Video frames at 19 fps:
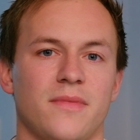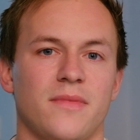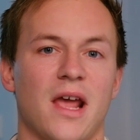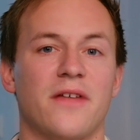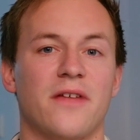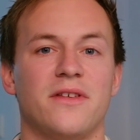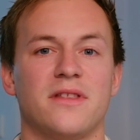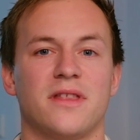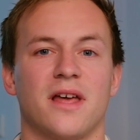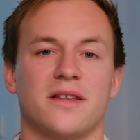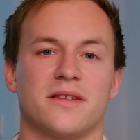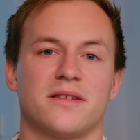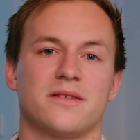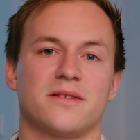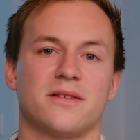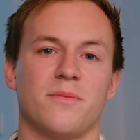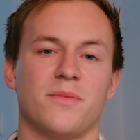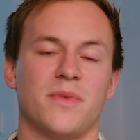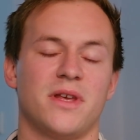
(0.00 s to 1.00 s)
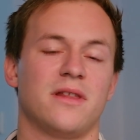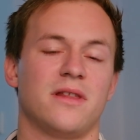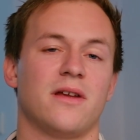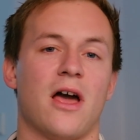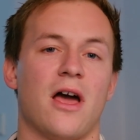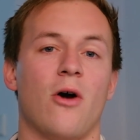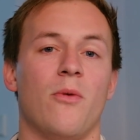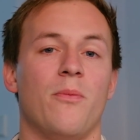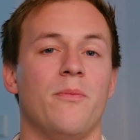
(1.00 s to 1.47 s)
I think that's something that
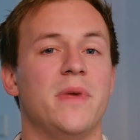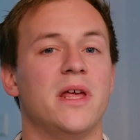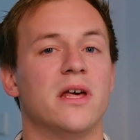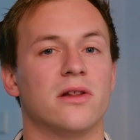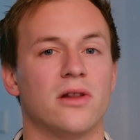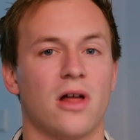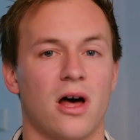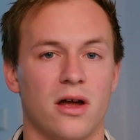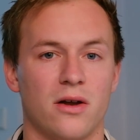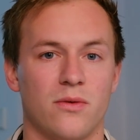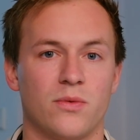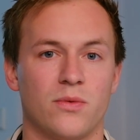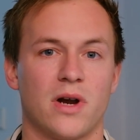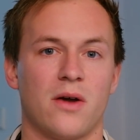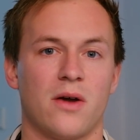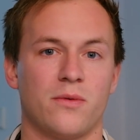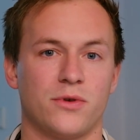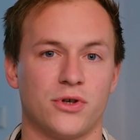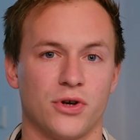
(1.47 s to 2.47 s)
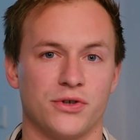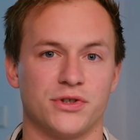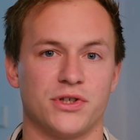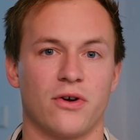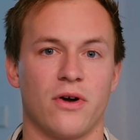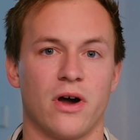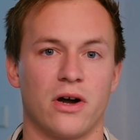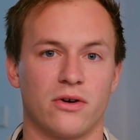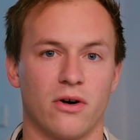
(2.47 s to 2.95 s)
helped me a lot when I chose to
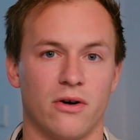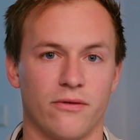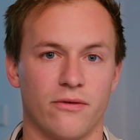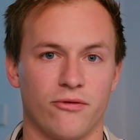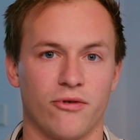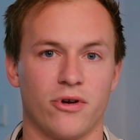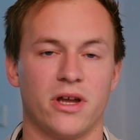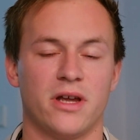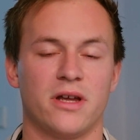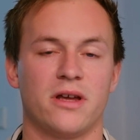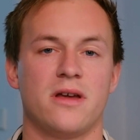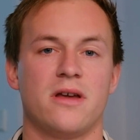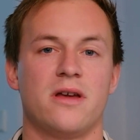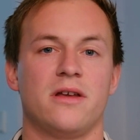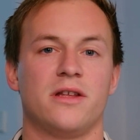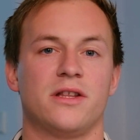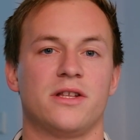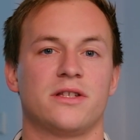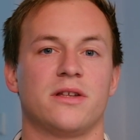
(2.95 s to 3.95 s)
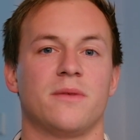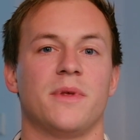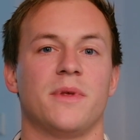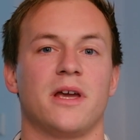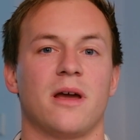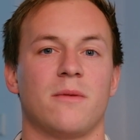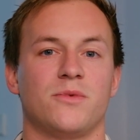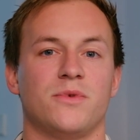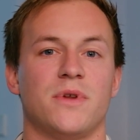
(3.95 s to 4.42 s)
go alcohol free, something
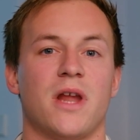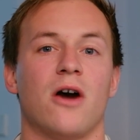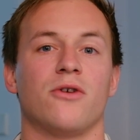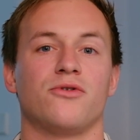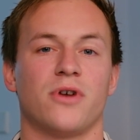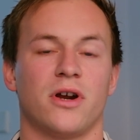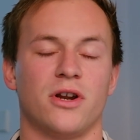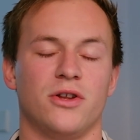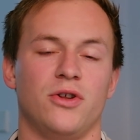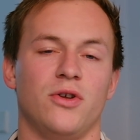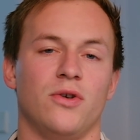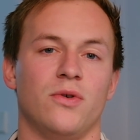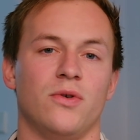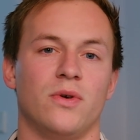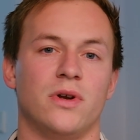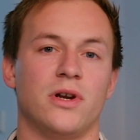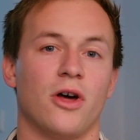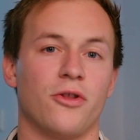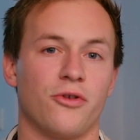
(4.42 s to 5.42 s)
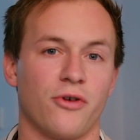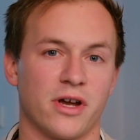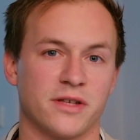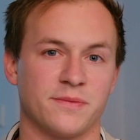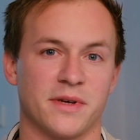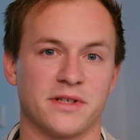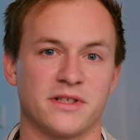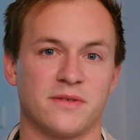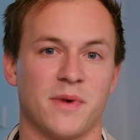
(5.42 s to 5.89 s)
I'm now trying to do in other
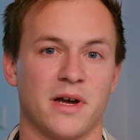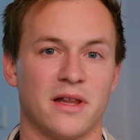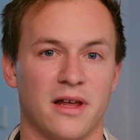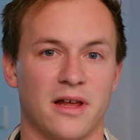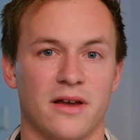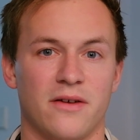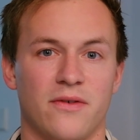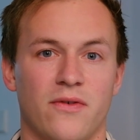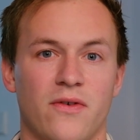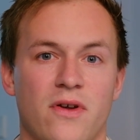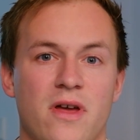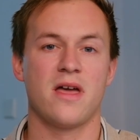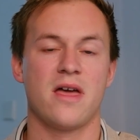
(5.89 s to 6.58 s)
aspects of my life,